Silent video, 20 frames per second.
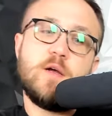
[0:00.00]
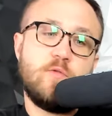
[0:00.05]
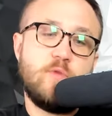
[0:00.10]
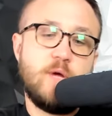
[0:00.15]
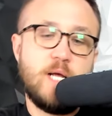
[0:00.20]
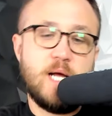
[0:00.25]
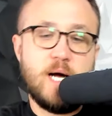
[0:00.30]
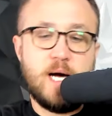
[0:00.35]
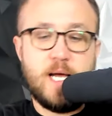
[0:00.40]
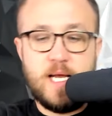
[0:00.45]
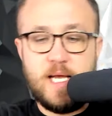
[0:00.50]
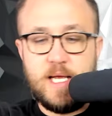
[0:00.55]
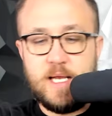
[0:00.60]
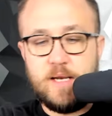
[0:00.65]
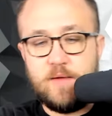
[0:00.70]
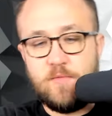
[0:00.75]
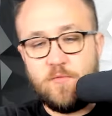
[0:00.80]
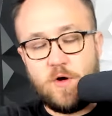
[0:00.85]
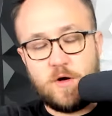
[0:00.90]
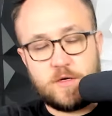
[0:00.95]
We got
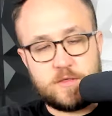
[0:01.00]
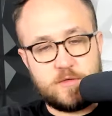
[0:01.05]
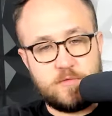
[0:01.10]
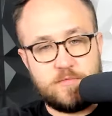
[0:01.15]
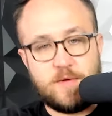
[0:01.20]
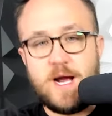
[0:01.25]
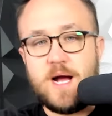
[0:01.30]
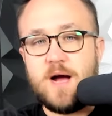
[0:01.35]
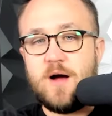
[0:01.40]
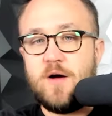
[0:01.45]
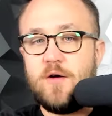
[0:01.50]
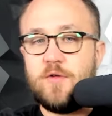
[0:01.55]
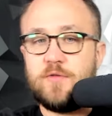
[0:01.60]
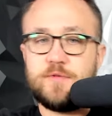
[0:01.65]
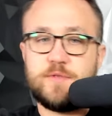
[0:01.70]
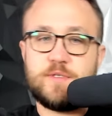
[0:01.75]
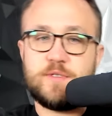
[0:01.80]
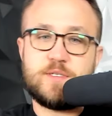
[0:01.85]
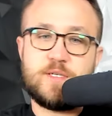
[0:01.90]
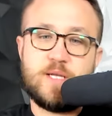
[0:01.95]
in, walked
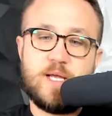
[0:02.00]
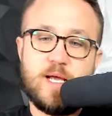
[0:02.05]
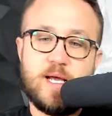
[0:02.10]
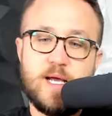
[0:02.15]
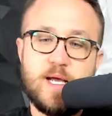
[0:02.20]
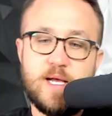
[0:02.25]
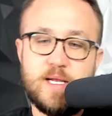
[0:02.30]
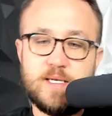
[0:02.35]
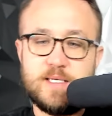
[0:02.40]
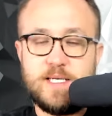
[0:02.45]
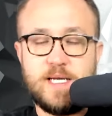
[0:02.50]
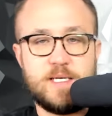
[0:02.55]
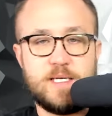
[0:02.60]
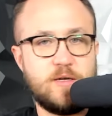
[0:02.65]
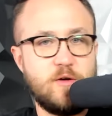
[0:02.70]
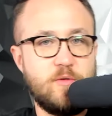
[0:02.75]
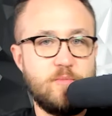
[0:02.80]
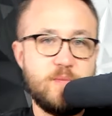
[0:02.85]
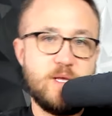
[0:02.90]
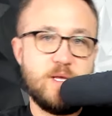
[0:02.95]
around, and he had to
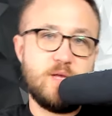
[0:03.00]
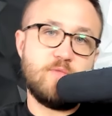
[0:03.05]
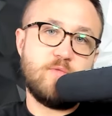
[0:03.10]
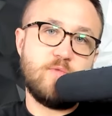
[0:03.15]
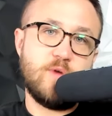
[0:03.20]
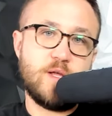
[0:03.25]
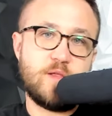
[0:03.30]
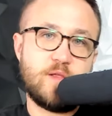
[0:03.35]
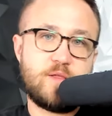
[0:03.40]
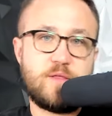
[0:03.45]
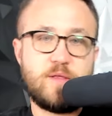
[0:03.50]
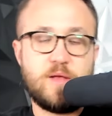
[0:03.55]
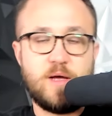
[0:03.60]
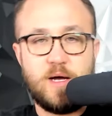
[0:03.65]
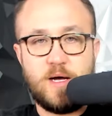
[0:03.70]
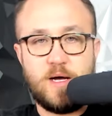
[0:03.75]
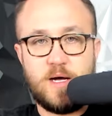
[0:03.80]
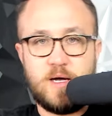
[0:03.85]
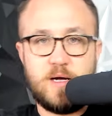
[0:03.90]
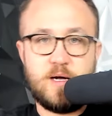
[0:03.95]
go meet with
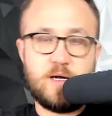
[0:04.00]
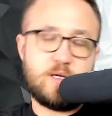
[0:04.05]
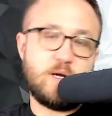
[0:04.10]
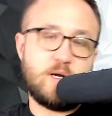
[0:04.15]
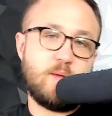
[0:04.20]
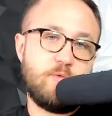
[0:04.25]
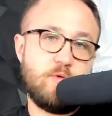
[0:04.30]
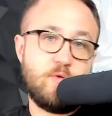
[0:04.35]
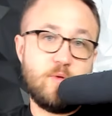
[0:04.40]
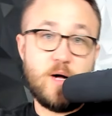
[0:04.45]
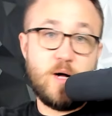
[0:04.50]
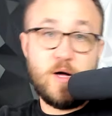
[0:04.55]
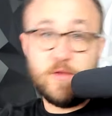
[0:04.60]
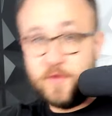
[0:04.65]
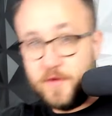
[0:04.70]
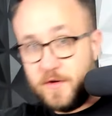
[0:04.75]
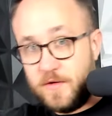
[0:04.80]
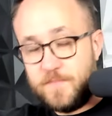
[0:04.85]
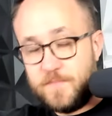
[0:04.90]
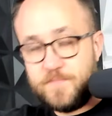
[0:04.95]
a couple
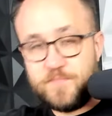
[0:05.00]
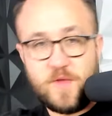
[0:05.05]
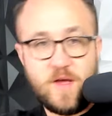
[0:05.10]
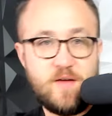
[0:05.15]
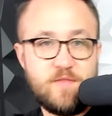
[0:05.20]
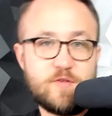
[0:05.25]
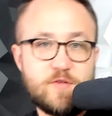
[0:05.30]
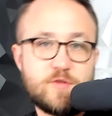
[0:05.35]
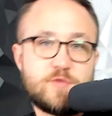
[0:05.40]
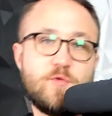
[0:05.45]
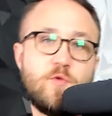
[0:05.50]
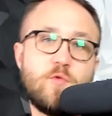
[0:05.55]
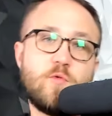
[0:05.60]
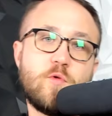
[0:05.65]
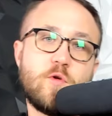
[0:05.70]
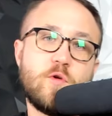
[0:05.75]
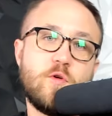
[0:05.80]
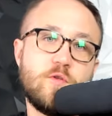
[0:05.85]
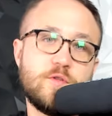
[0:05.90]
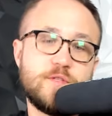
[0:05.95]
other virtual
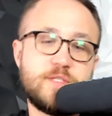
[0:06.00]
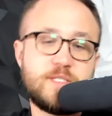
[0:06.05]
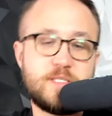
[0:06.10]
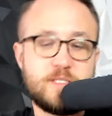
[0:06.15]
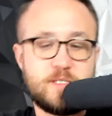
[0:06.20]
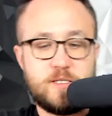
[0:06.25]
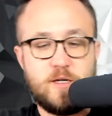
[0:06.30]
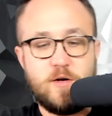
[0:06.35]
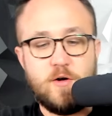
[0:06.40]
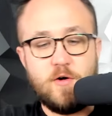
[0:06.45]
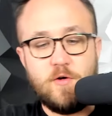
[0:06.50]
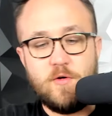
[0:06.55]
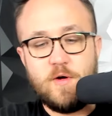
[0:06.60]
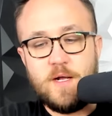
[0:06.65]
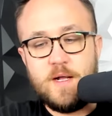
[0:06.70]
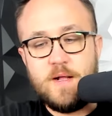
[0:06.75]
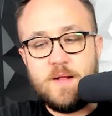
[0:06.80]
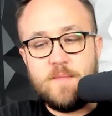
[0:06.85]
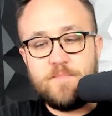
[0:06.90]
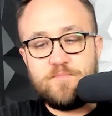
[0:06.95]
worlds. So
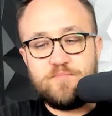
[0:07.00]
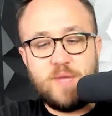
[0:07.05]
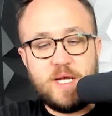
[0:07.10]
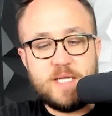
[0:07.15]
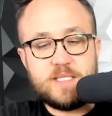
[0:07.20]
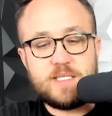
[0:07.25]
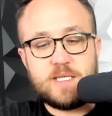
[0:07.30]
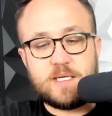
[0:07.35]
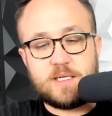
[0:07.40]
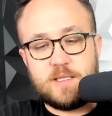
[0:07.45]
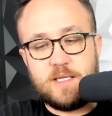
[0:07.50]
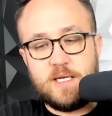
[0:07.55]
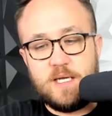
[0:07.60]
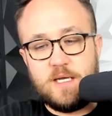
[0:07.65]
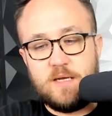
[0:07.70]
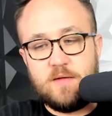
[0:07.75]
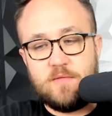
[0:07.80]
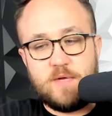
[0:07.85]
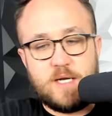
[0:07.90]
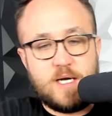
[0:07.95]

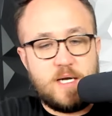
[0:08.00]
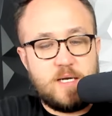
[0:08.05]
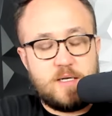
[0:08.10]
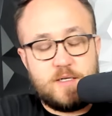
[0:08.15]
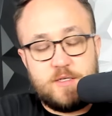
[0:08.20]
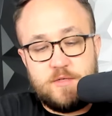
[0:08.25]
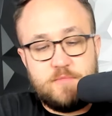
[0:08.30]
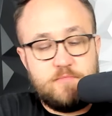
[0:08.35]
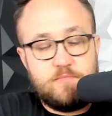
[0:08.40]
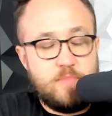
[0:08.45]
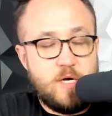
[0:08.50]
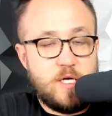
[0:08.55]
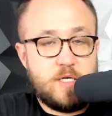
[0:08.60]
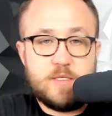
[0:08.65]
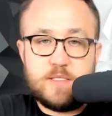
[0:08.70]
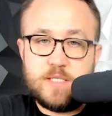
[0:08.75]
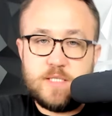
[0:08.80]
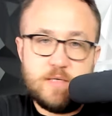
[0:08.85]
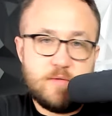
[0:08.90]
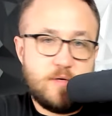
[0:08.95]
basically, we got a
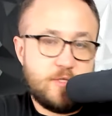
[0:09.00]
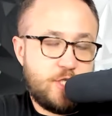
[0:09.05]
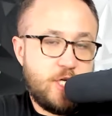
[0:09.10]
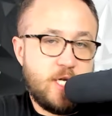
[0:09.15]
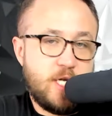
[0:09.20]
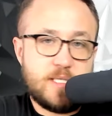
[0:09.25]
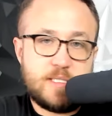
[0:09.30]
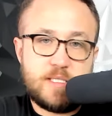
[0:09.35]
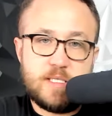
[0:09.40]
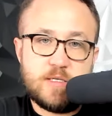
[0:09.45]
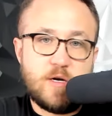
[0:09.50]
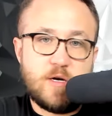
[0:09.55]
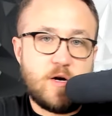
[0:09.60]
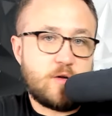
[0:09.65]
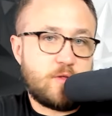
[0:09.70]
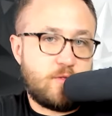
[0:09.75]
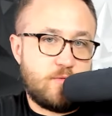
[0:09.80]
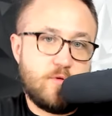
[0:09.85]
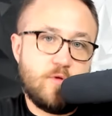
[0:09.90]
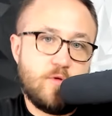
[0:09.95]
good chance to talk
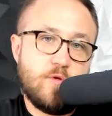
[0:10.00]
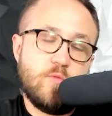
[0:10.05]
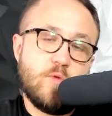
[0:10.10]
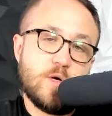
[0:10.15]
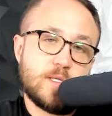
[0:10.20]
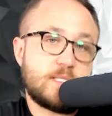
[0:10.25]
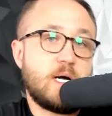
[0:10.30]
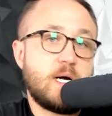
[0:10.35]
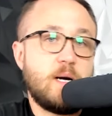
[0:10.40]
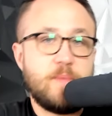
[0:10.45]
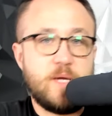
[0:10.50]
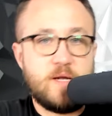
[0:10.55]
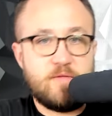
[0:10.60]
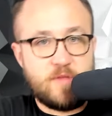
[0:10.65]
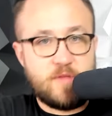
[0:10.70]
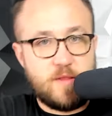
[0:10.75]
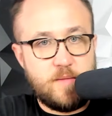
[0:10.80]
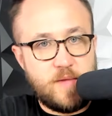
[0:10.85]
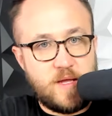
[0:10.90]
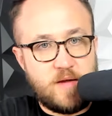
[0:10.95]
through what's coming
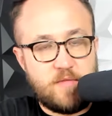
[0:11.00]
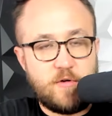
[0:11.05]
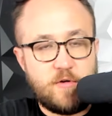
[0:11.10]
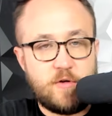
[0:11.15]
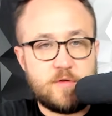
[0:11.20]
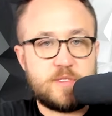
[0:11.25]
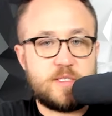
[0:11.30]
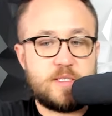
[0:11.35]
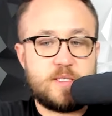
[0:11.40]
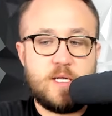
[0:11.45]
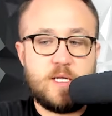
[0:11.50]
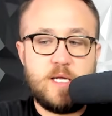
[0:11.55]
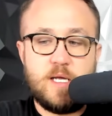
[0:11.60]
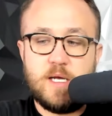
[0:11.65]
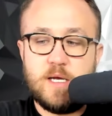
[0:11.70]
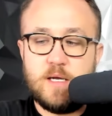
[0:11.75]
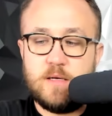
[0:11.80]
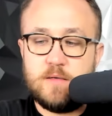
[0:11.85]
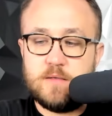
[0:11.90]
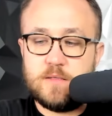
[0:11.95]
for the metaverse
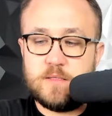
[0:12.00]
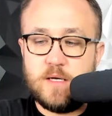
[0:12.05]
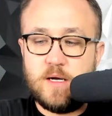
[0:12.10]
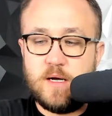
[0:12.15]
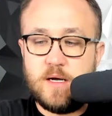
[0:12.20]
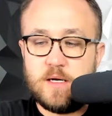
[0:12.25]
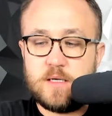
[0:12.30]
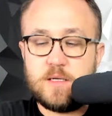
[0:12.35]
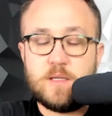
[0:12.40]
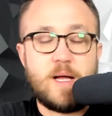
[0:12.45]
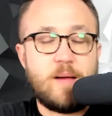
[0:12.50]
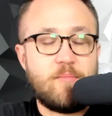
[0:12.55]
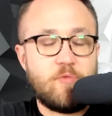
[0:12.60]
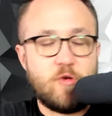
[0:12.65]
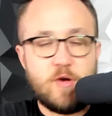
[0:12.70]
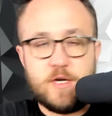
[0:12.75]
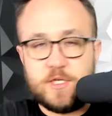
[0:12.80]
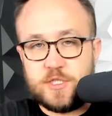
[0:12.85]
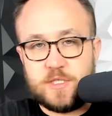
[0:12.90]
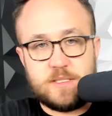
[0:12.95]
and
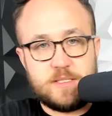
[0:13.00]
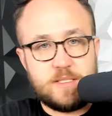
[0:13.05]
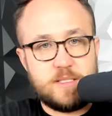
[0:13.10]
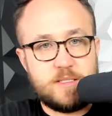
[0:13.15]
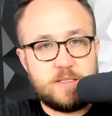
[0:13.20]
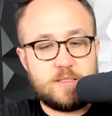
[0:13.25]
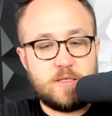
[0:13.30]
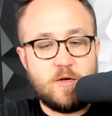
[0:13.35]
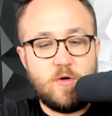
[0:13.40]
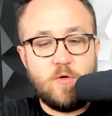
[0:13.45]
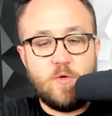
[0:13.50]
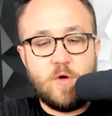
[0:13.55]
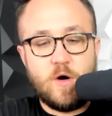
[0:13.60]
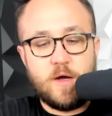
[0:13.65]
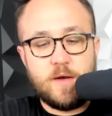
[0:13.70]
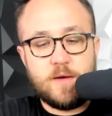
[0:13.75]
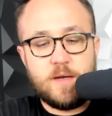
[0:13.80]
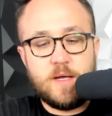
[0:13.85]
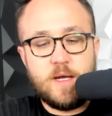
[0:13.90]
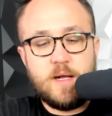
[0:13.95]
collaborations and so
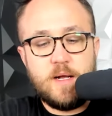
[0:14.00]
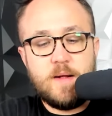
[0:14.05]
on.